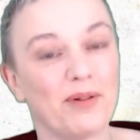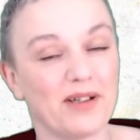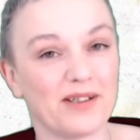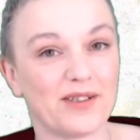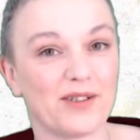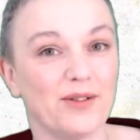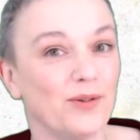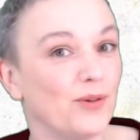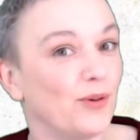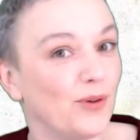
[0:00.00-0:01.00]
person
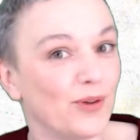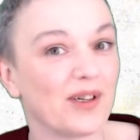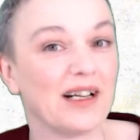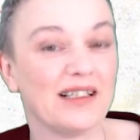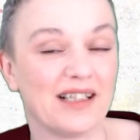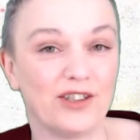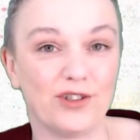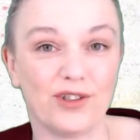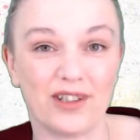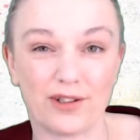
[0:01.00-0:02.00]
or
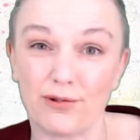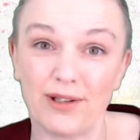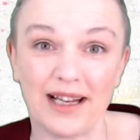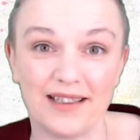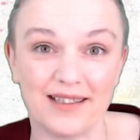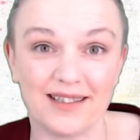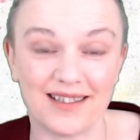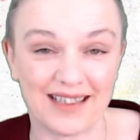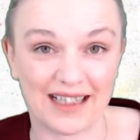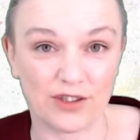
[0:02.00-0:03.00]
organization that created
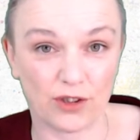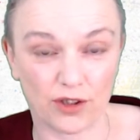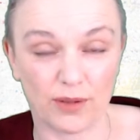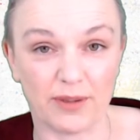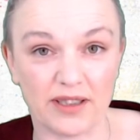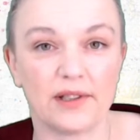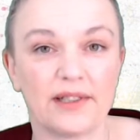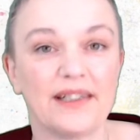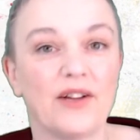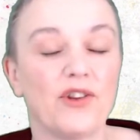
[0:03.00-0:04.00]
that document.
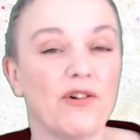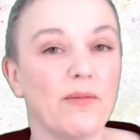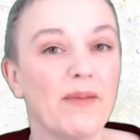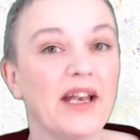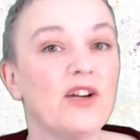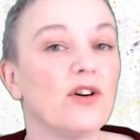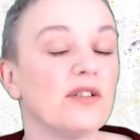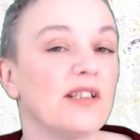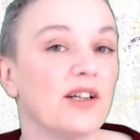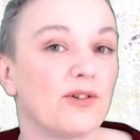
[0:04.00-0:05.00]
Now, there are many
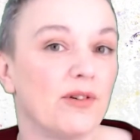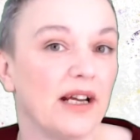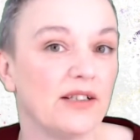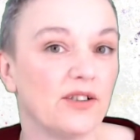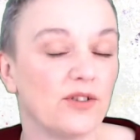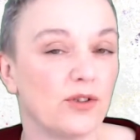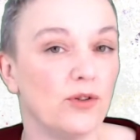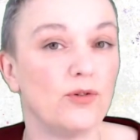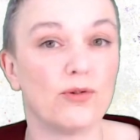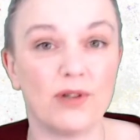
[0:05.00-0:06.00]
content creators
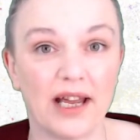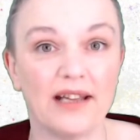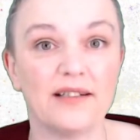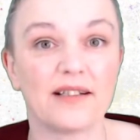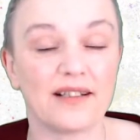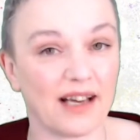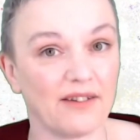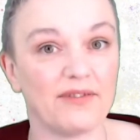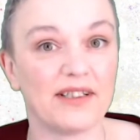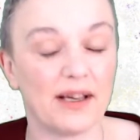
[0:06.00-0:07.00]
who create
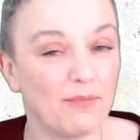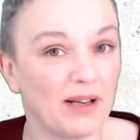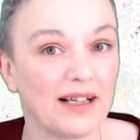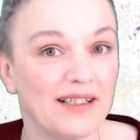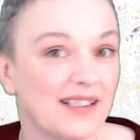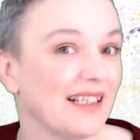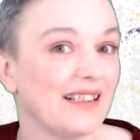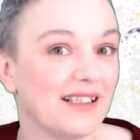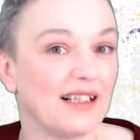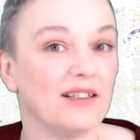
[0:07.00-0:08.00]
Canva templates
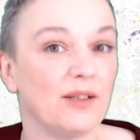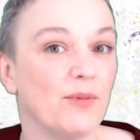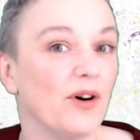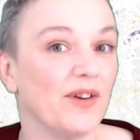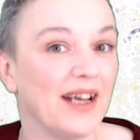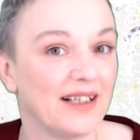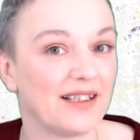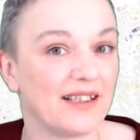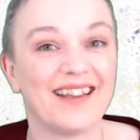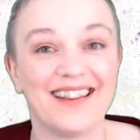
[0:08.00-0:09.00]
and sell them on
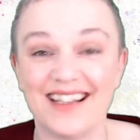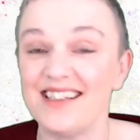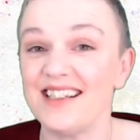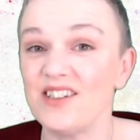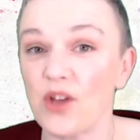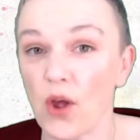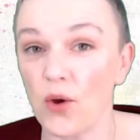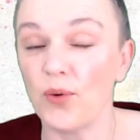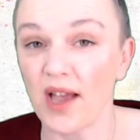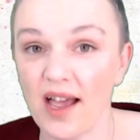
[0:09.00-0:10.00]
Etsy. This is
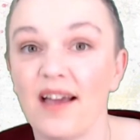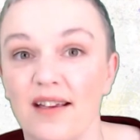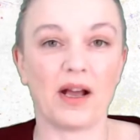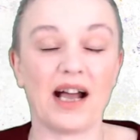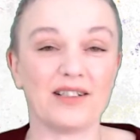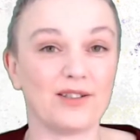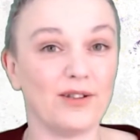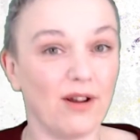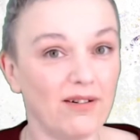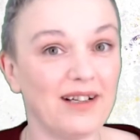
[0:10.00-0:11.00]
okay, as
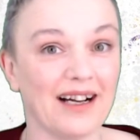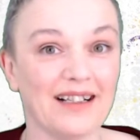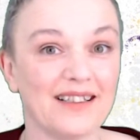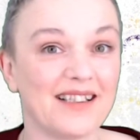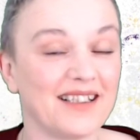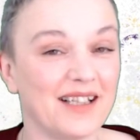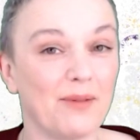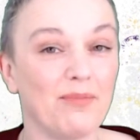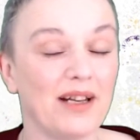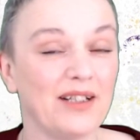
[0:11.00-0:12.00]
long as the
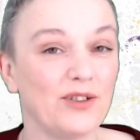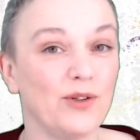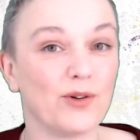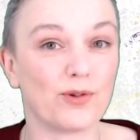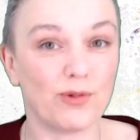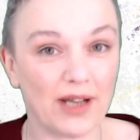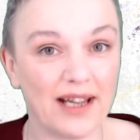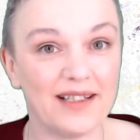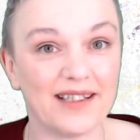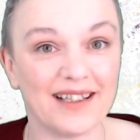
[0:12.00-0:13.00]
template you're
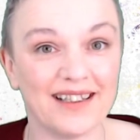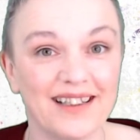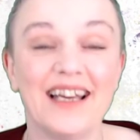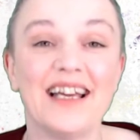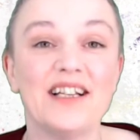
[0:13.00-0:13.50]
creating is